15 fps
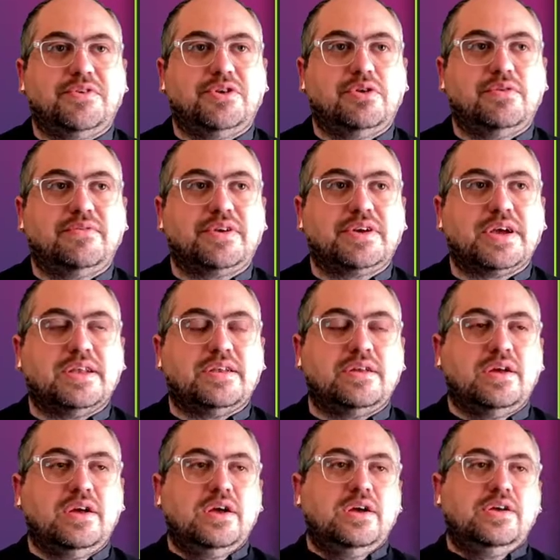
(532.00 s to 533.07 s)
and over again.
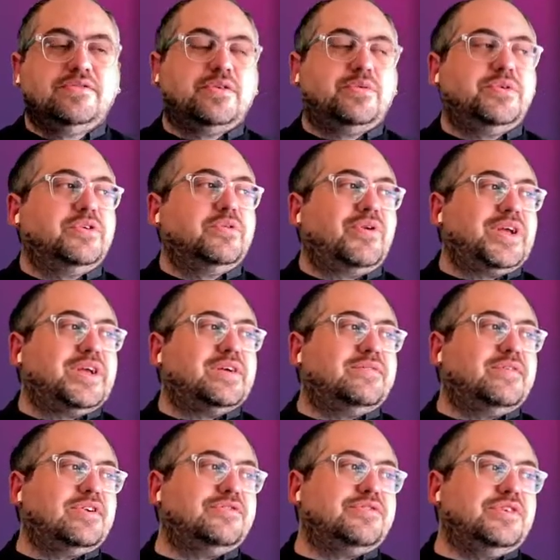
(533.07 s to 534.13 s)
So when you're writing a
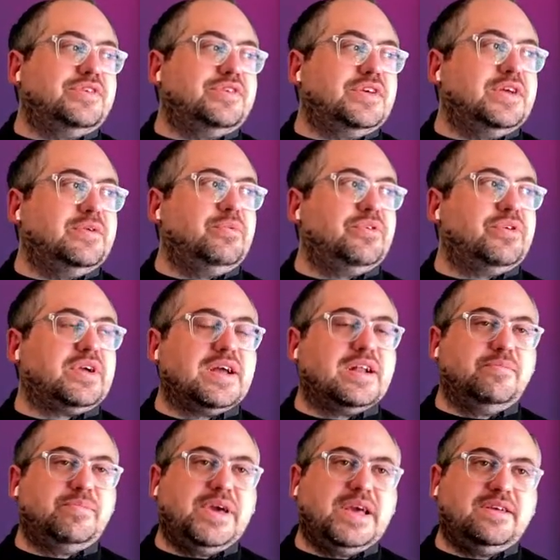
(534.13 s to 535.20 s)
function, it really kind of
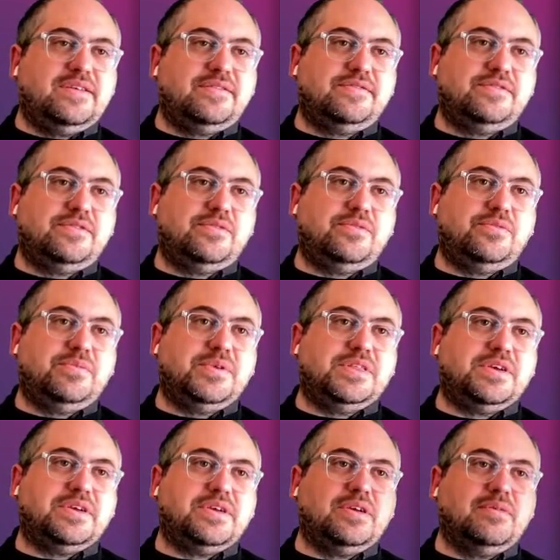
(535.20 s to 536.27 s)
pays to be
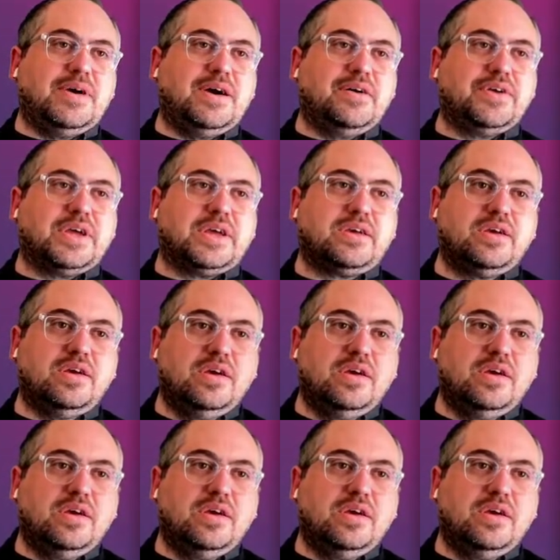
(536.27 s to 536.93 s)
thinking about like